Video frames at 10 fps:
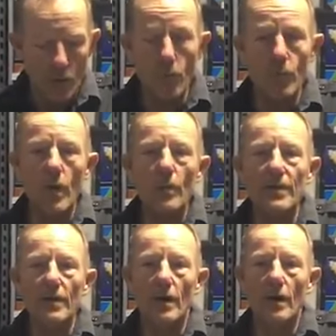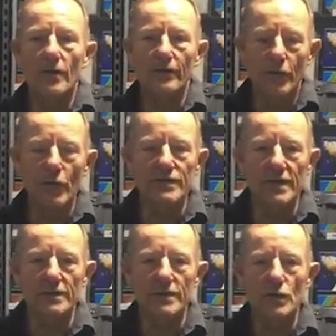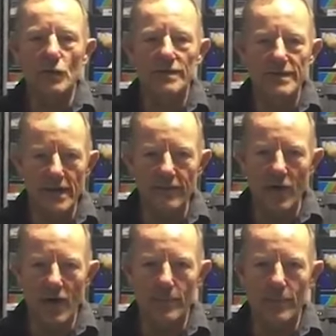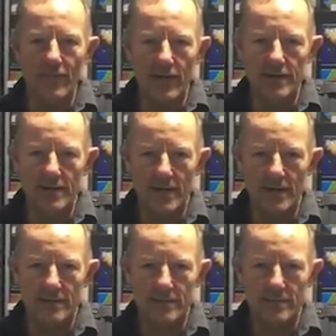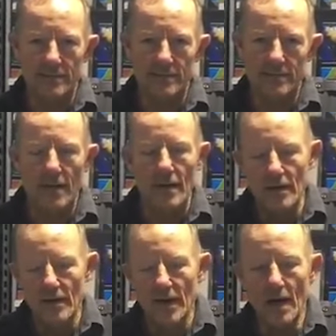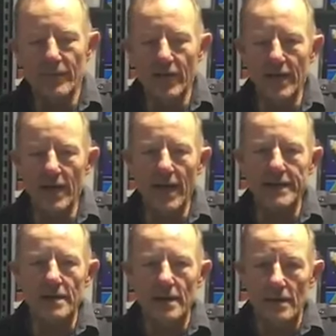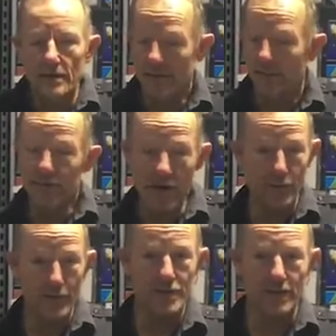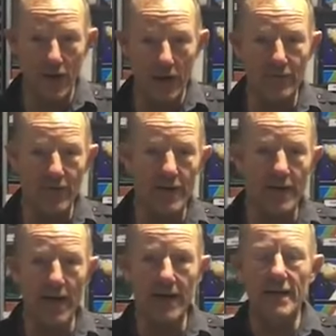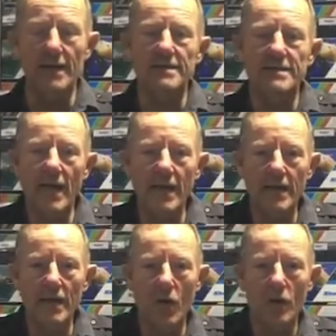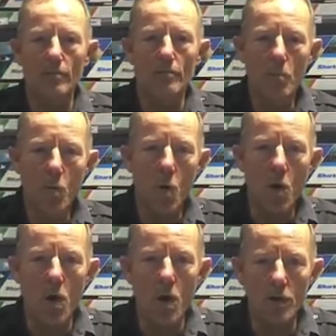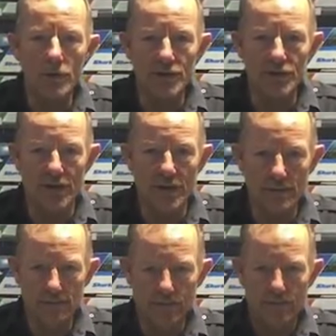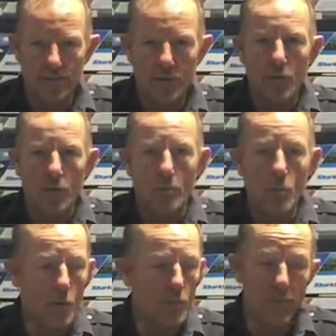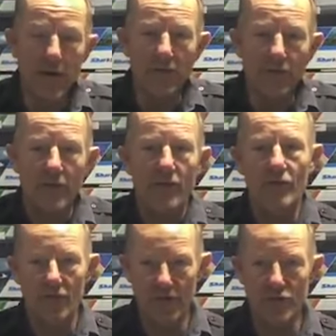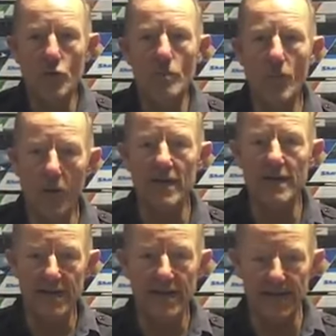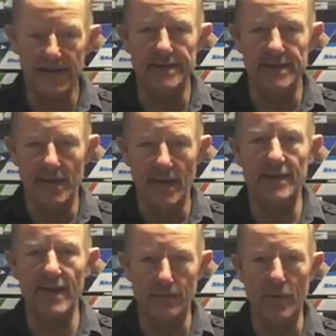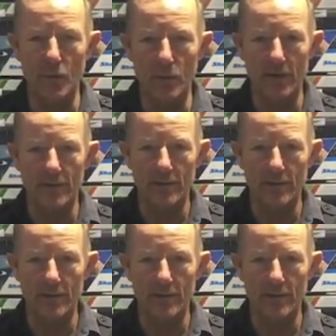Well, probably the first thing to do is never hyperventilate. Hyperventilate, the definition of hyperventilate is taking on more oxygen, more breath than your body needs at that moment.